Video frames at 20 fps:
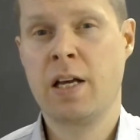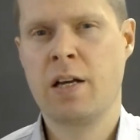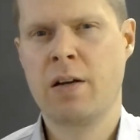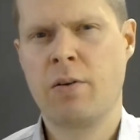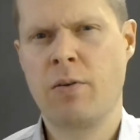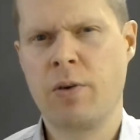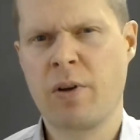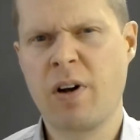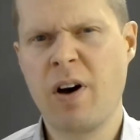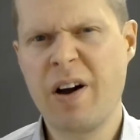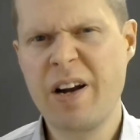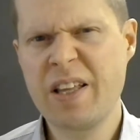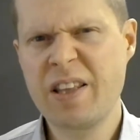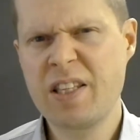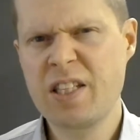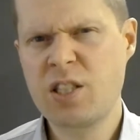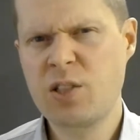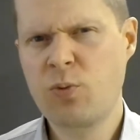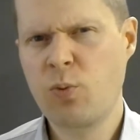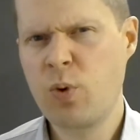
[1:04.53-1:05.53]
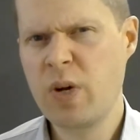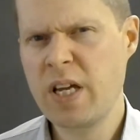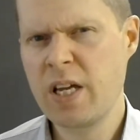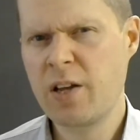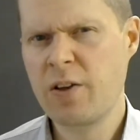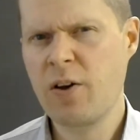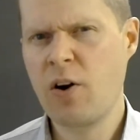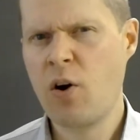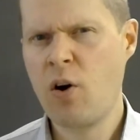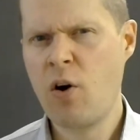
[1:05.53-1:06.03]
regarding this
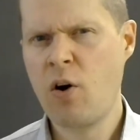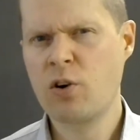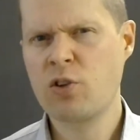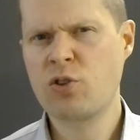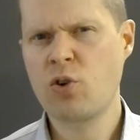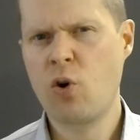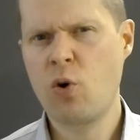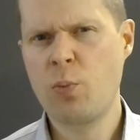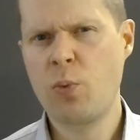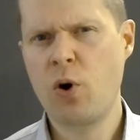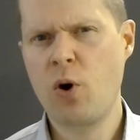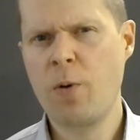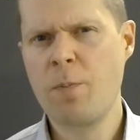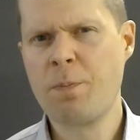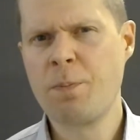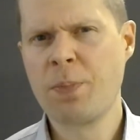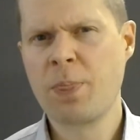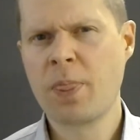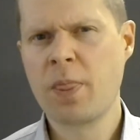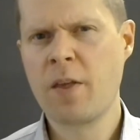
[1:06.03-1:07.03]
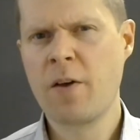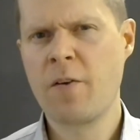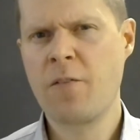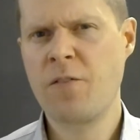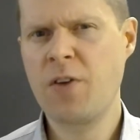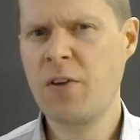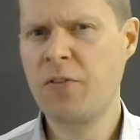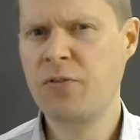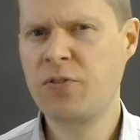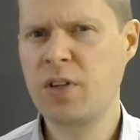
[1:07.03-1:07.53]
week, October
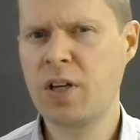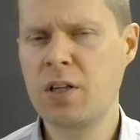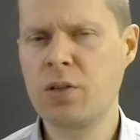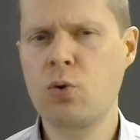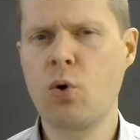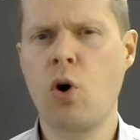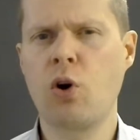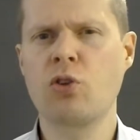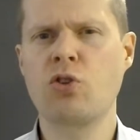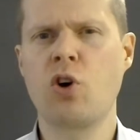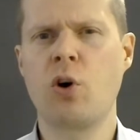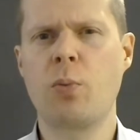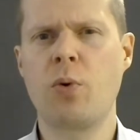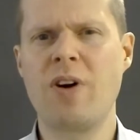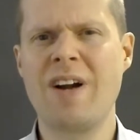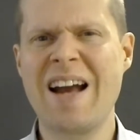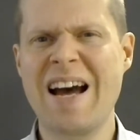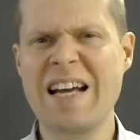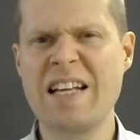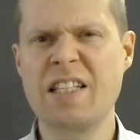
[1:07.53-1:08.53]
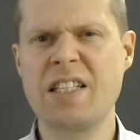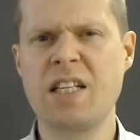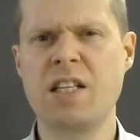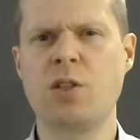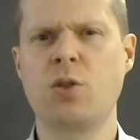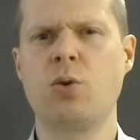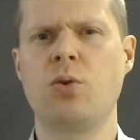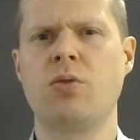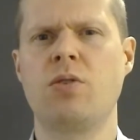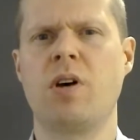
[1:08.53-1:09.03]
15 to October
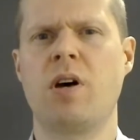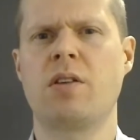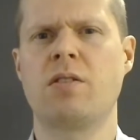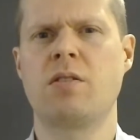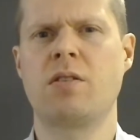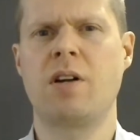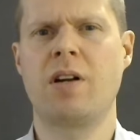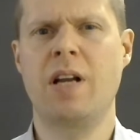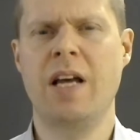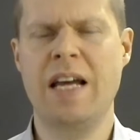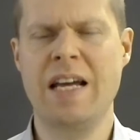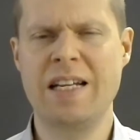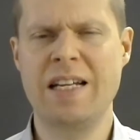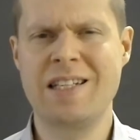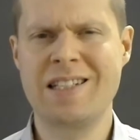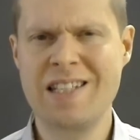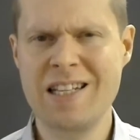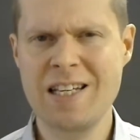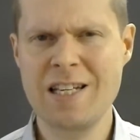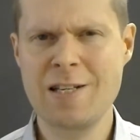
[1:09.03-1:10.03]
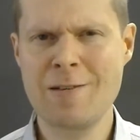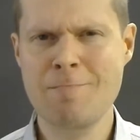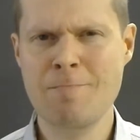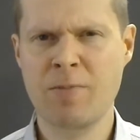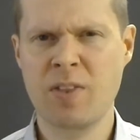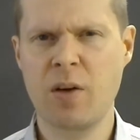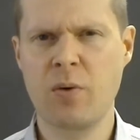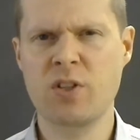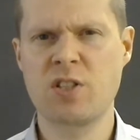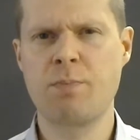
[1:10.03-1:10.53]
19, 2018,
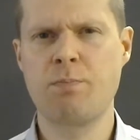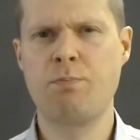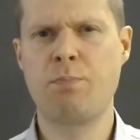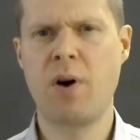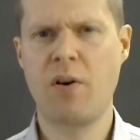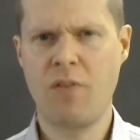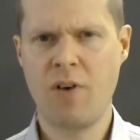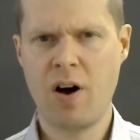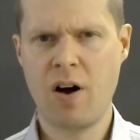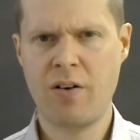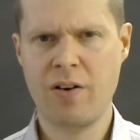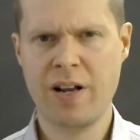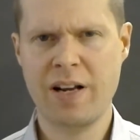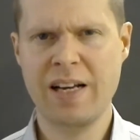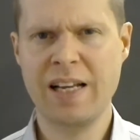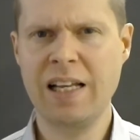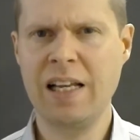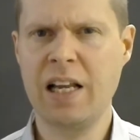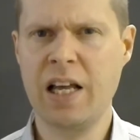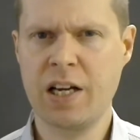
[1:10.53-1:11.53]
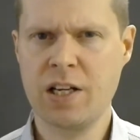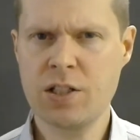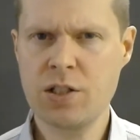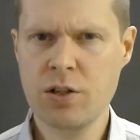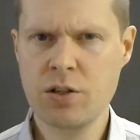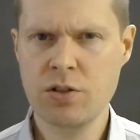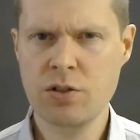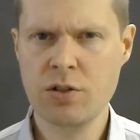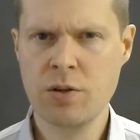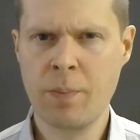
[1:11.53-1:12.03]
there was Bavarian
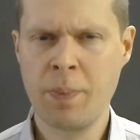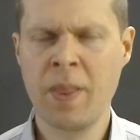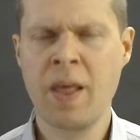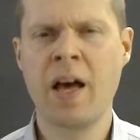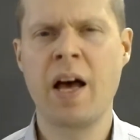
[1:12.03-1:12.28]
elections,